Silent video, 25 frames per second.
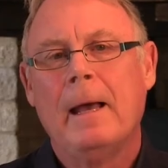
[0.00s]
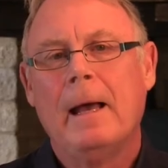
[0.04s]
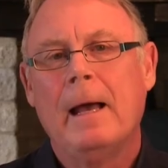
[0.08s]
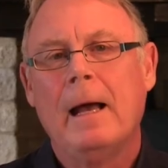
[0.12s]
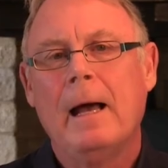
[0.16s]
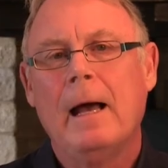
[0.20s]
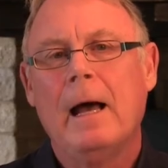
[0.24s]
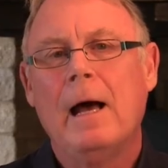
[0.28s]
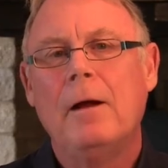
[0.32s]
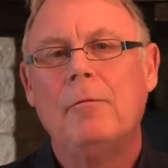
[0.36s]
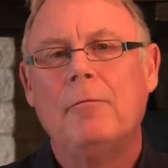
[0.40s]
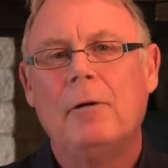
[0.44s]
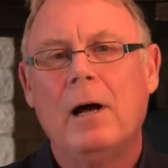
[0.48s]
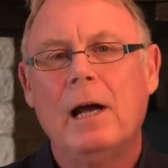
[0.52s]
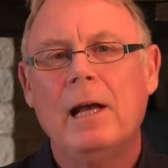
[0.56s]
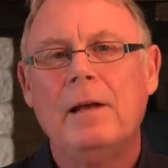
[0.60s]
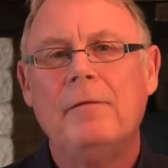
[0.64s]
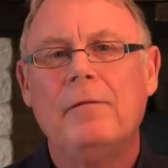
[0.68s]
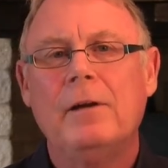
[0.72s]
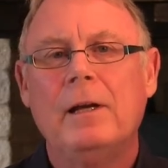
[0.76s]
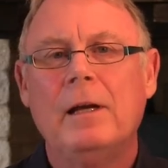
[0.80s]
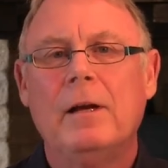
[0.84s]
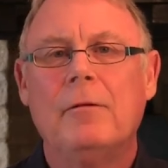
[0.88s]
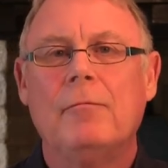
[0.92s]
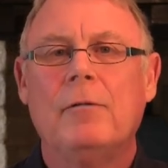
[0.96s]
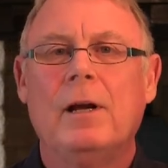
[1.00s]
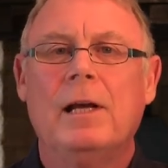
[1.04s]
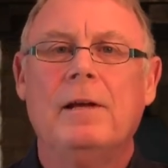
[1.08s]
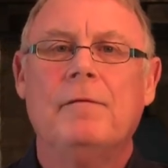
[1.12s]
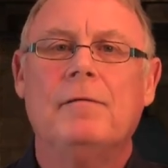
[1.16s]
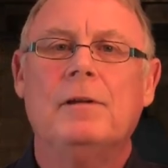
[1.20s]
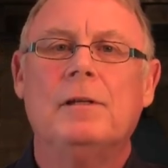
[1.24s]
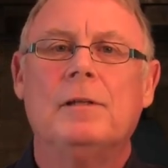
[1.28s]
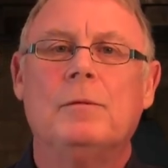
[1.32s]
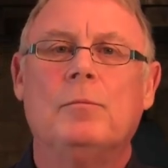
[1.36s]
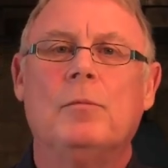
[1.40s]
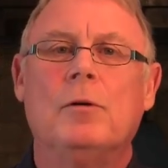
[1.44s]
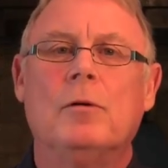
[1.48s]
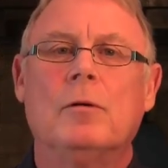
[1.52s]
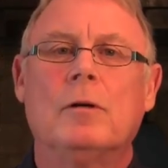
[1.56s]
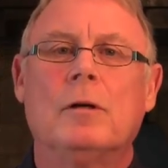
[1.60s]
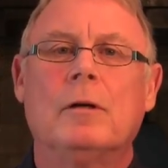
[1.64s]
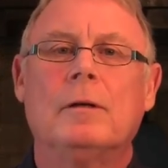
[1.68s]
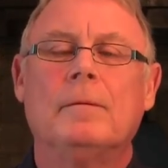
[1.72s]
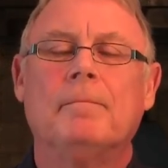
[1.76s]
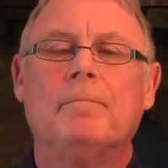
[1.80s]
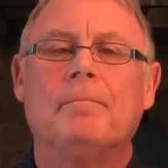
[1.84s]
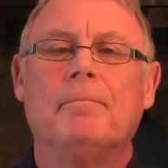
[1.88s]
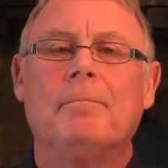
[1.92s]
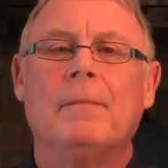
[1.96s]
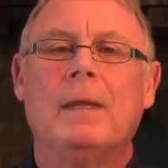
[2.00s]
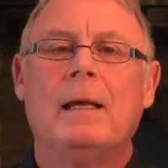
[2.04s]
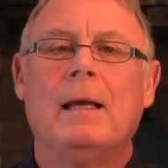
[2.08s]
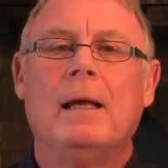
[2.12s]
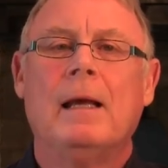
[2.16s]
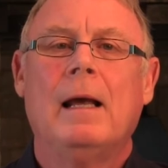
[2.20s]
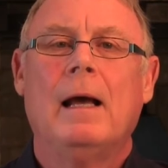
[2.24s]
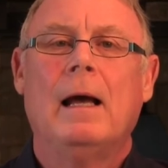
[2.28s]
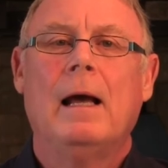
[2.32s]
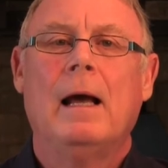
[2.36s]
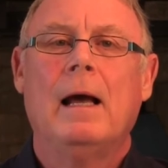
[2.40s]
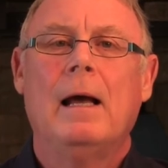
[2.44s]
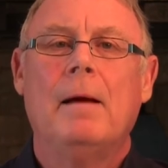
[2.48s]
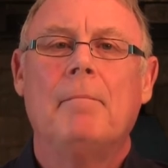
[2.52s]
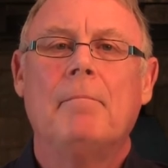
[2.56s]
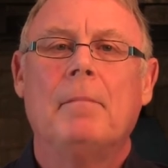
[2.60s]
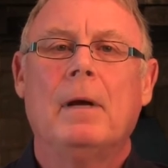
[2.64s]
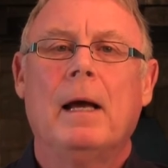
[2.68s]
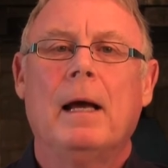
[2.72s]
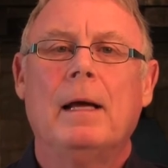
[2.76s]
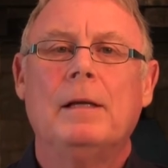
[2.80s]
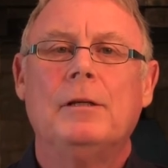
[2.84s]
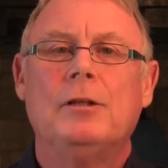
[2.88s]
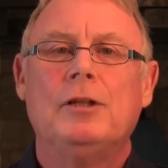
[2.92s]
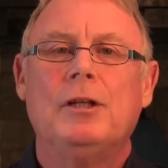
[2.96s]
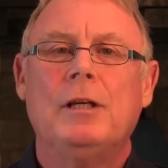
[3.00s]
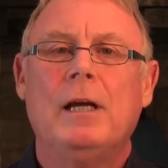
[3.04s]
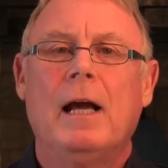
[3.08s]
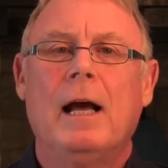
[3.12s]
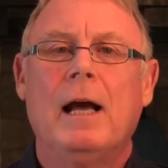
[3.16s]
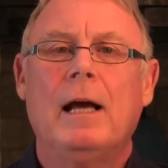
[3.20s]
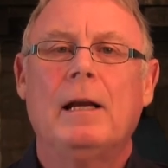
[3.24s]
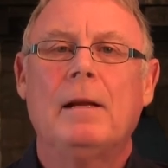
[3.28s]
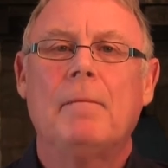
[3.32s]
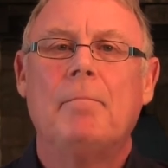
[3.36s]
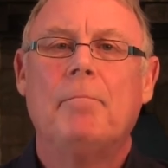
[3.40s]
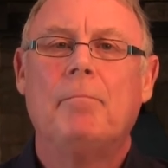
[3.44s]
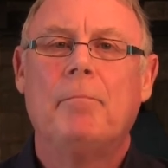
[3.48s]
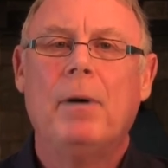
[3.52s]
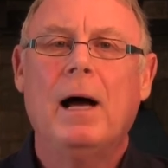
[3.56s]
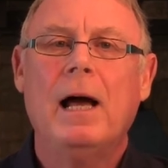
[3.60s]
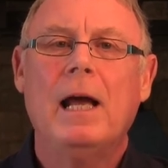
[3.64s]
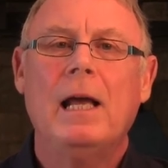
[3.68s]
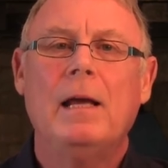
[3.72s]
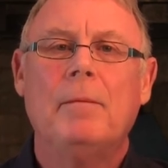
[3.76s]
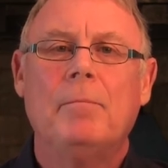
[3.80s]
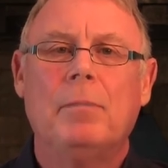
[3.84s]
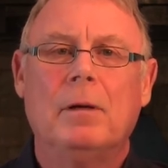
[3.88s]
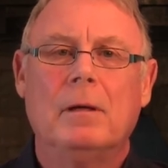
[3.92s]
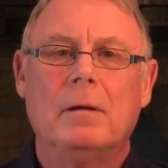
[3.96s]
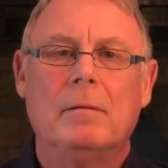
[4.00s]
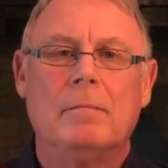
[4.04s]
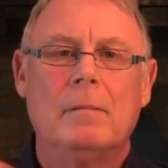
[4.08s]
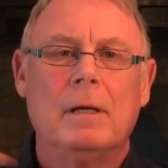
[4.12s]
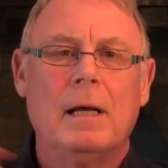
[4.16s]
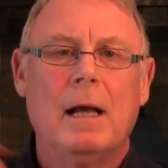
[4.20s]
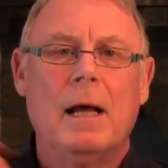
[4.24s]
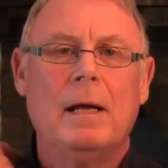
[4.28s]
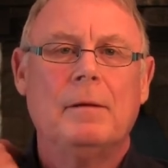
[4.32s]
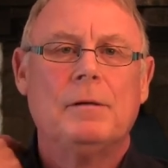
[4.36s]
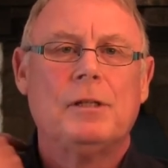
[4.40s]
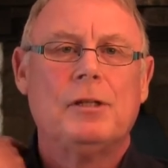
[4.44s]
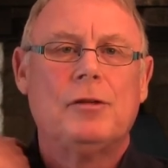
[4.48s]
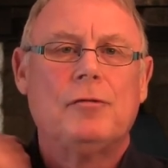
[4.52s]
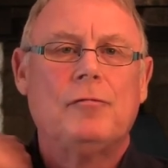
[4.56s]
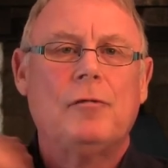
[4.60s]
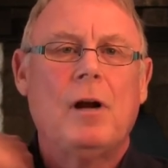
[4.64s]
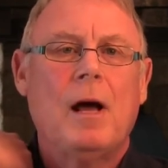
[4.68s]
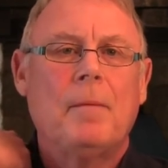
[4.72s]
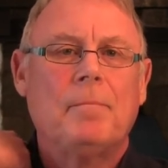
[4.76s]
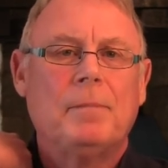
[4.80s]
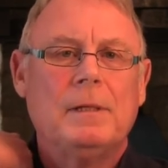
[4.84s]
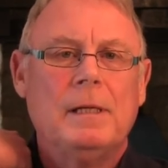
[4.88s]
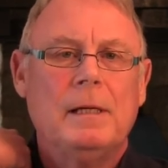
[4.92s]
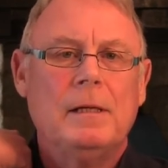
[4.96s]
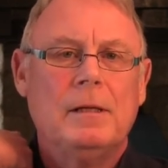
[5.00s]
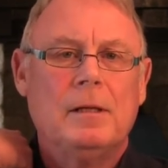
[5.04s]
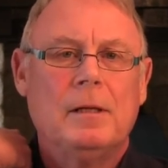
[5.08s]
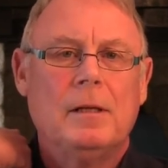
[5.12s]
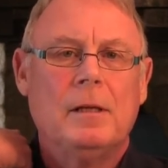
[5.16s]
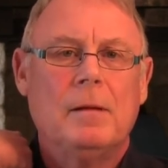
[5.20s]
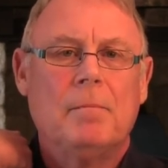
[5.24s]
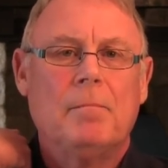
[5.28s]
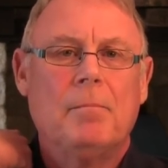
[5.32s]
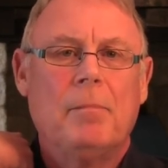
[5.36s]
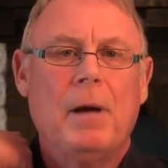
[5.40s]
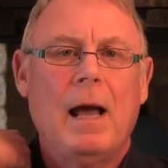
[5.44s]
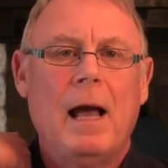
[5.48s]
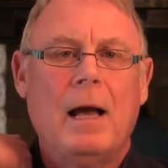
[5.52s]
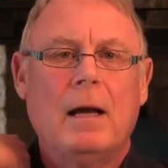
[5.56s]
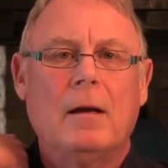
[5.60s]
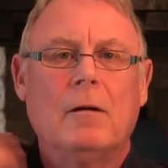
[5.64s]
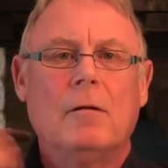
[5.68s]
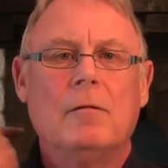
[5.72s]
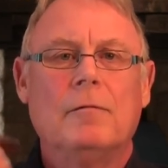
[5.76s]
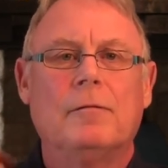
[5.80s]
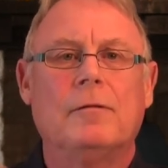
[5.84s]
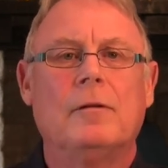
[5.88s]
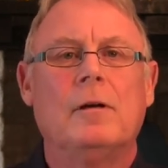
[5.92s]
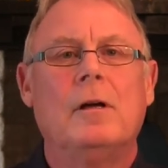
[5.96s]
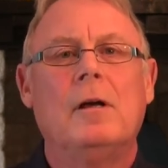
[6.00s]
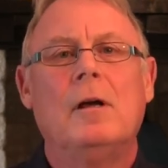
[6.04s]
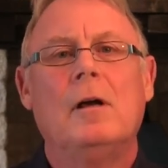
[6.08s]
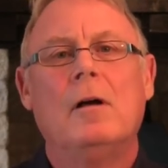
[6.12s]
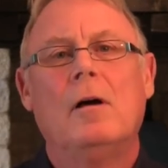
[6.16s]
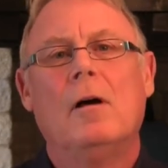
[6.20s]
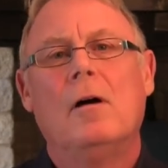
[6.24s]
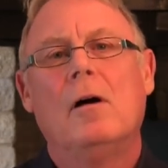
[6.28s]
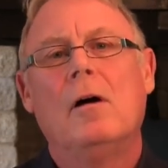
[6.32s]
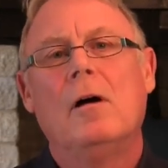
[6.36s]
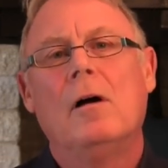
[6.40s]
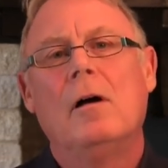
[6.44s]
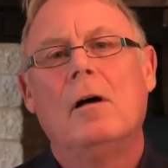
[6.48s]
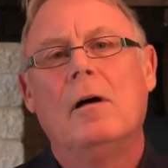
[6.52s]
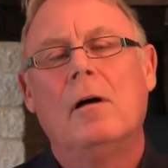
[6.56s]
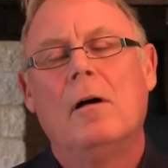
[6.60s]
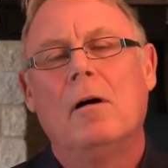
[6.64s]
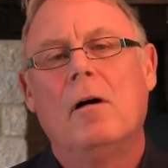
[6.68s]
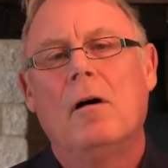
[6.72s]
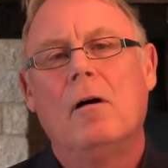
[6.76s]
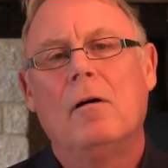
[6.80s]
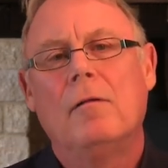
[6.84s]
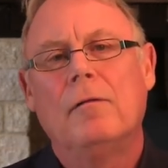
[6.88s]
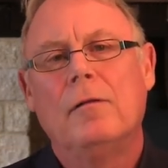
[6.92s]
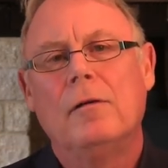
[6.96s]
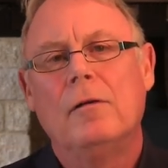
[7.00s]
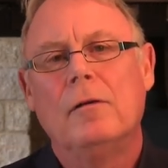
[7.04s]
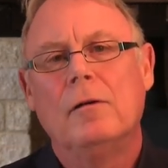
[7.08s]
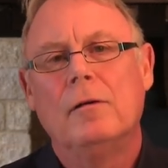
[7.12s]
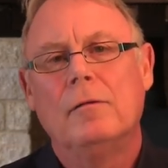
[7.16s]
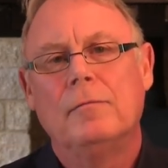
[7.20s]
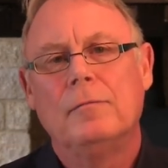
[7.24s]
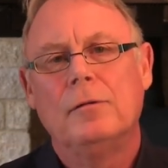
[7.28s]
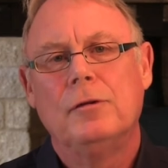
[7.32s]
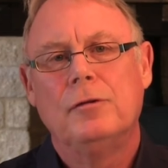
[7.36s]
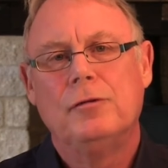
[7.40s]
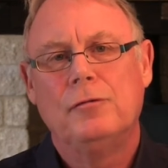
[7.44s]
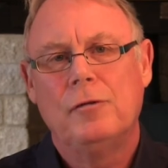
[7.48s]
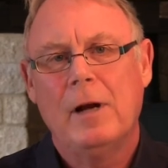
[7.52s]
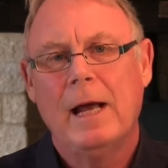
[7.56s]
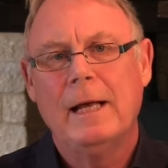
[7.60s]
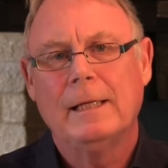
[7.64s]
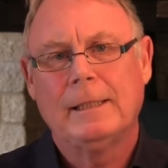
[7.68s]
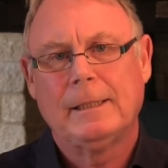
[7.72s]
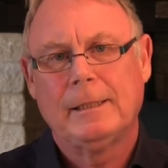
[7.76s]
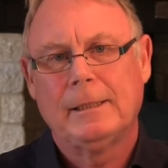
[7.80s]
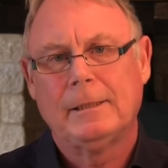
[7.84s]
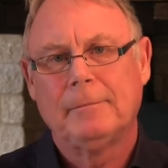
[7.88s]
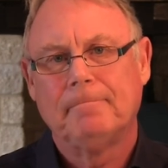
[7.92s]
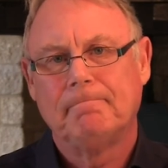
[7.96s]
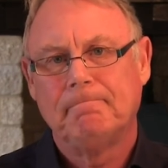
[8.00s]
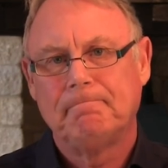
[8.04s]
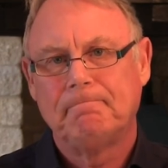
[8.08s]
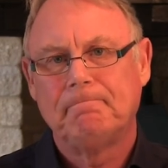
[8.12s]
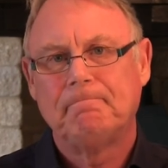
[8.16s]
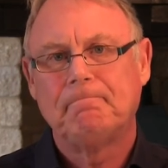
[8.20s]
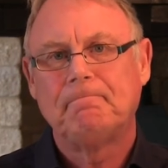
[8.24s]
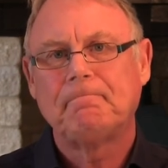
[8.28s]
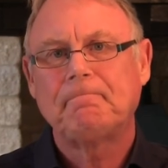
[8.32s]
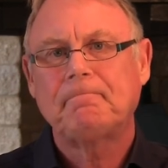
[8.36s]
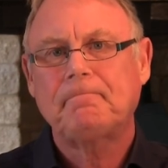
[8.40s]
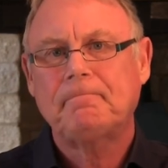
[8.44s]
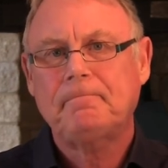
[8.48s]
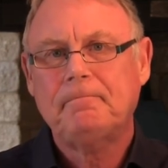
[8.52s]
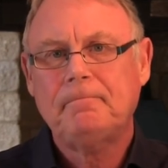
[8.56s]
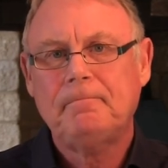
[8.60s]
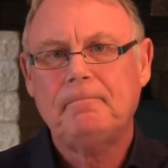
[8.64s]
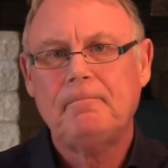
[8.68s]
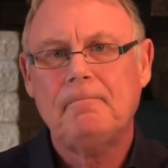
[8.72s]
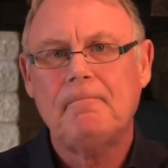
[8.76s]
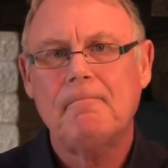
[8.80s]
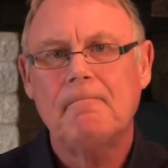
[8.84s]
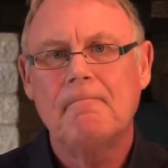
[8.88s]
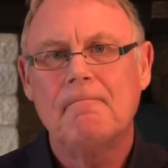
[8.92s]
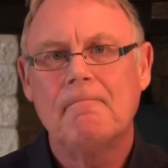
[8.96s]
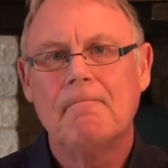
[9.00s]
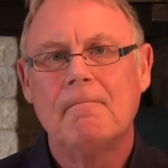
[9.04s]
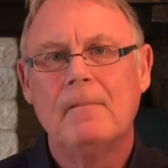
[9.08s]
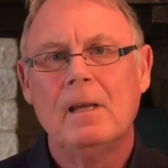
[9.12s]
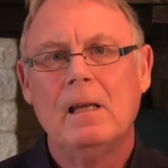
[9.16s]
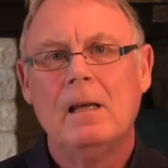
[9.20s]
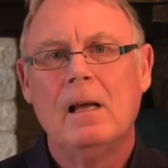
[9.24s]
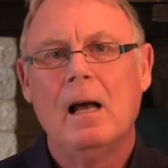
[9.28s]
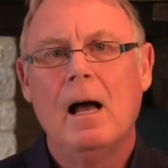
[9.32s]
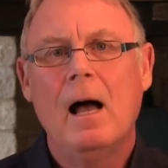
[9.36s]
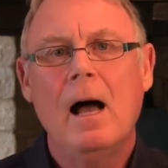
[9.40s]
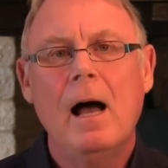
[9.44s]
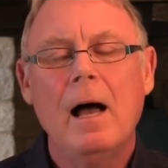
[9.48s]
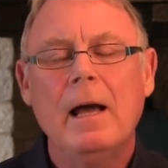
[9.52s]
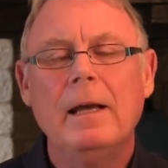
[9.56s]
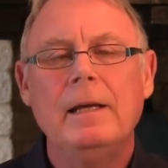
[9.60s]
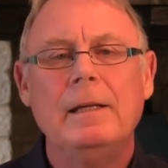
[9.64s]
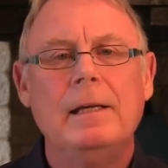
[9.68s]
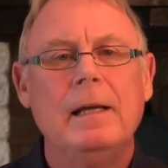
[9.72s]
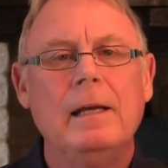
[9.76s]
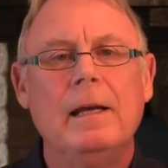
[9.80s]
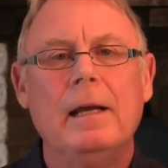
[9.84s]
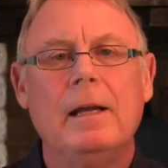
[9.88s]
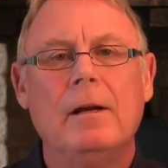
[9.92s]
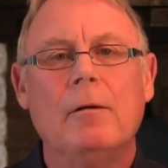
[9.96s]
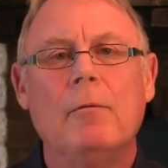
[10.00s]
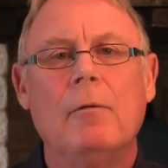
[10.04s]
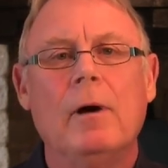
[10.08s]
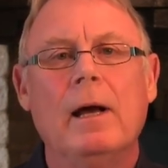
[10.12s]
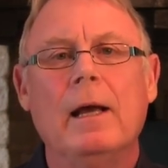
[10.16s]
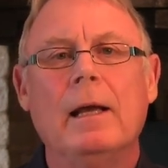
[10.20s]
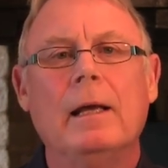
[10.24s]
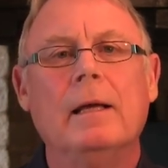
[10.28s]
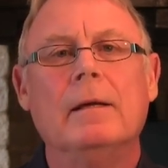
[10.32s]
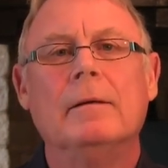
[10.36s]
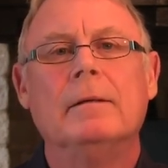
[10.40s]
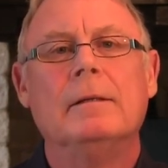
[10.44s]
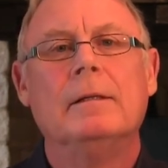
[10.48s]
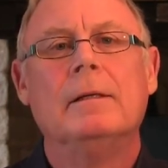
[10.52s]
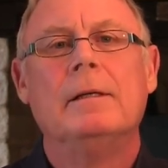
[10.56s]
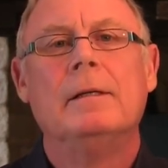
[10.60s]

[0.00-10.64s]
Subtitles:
arriving at Ravensbrück, and she had a Bible strapped into the back of her dress, hiding it away.